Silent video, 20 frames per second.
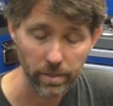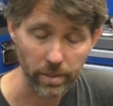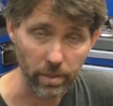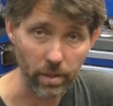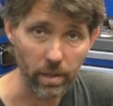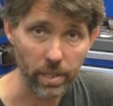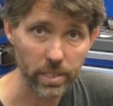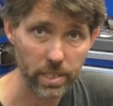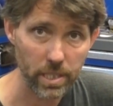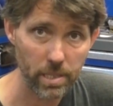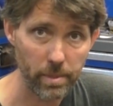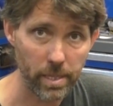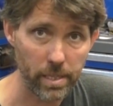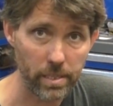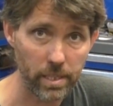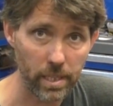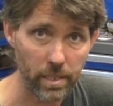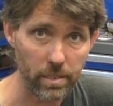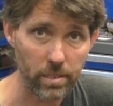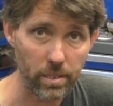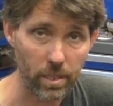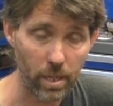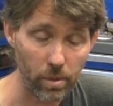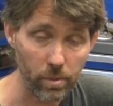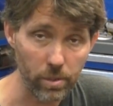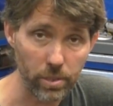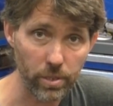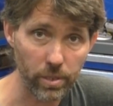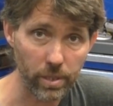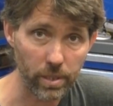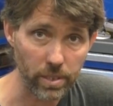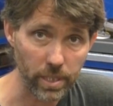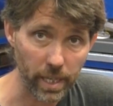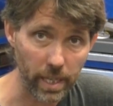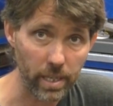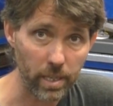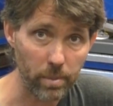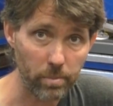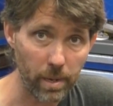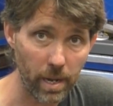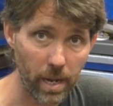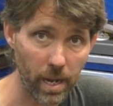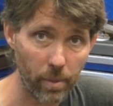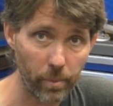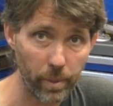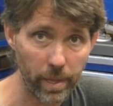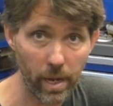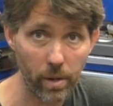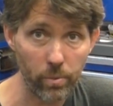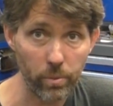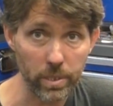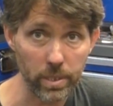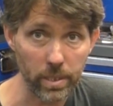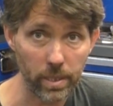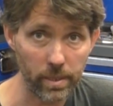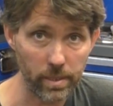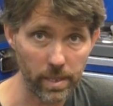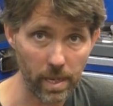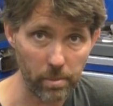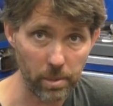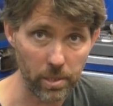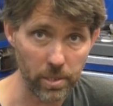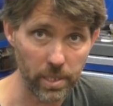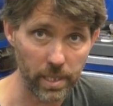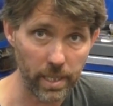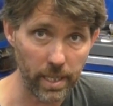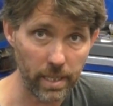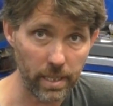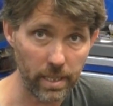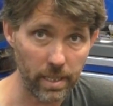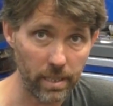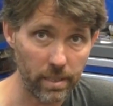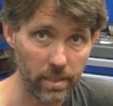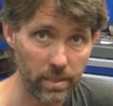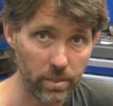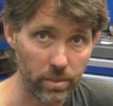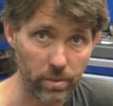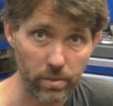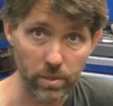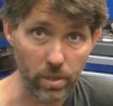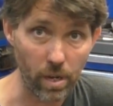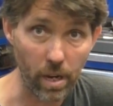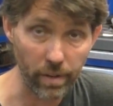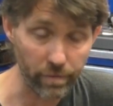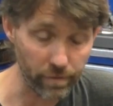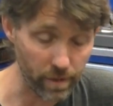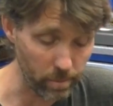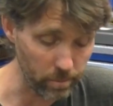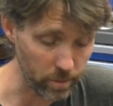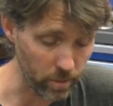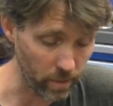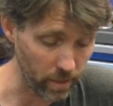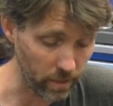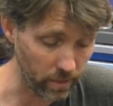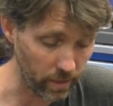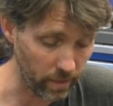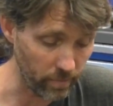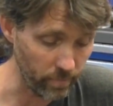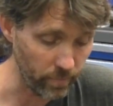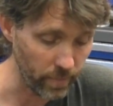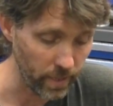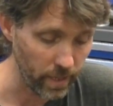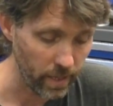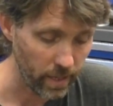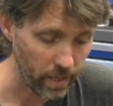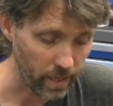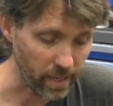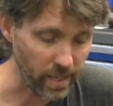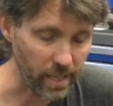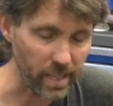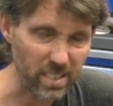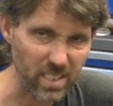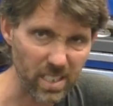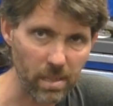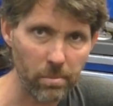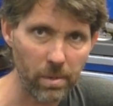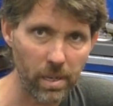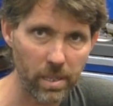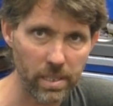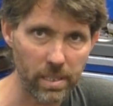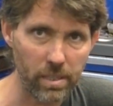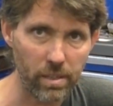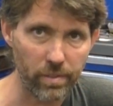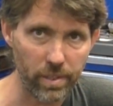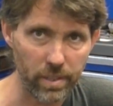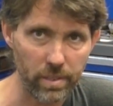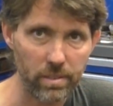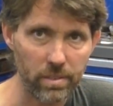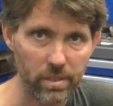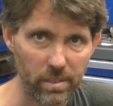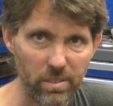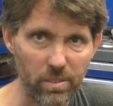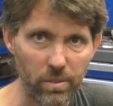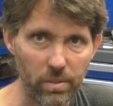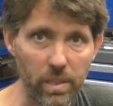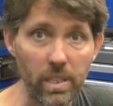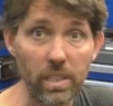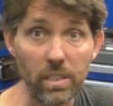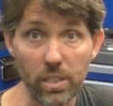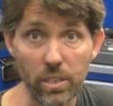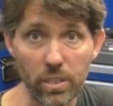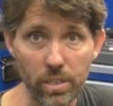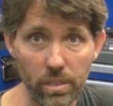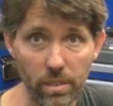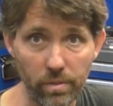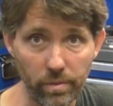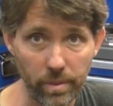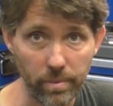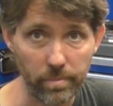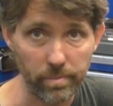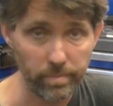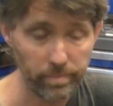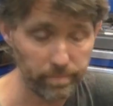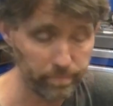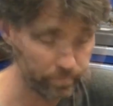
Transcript: The nice thing about the test though is you can take it apart without risking damaging any sort of diaphragms or anything, and get some idea of the sort of condition of them.